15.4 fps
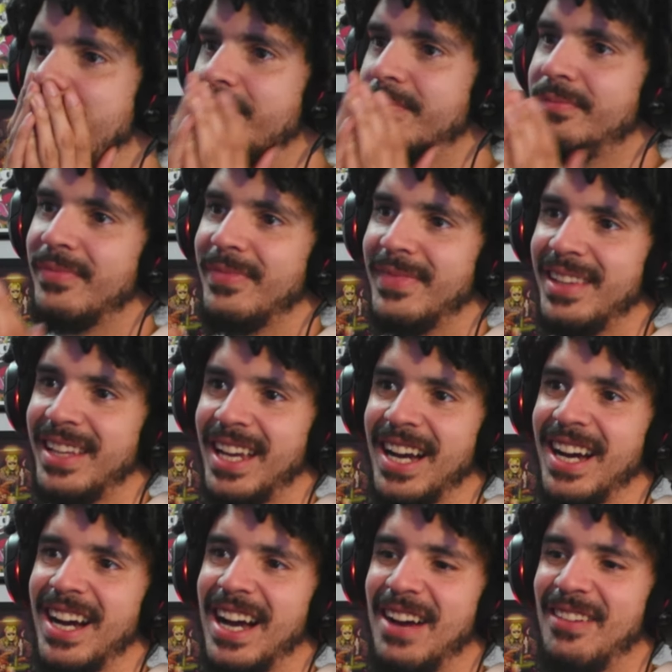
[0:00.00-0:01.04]
Yo,
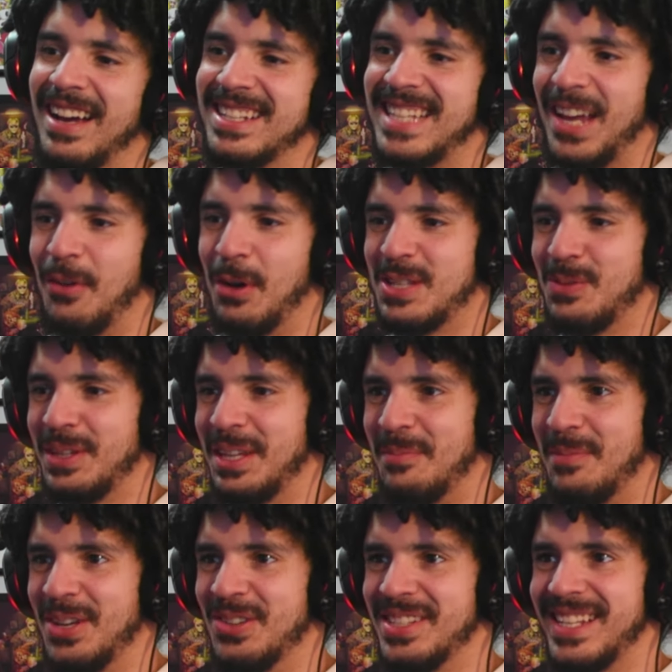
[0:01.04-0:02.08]
I'm about to say, what's with the
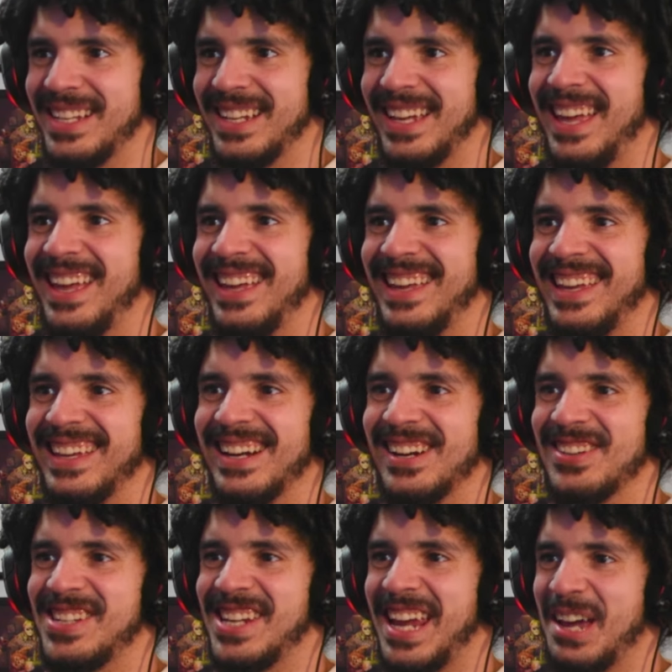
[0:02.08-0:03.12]
music? He in
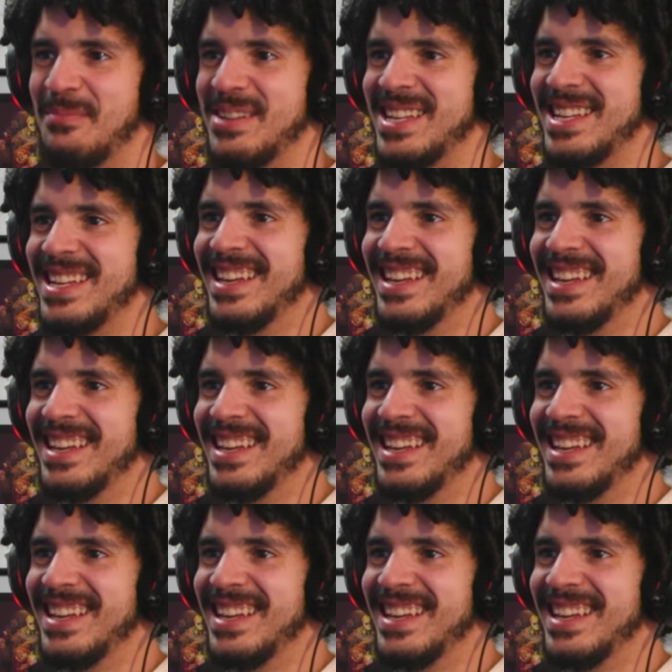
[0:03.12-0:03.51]
there jamming.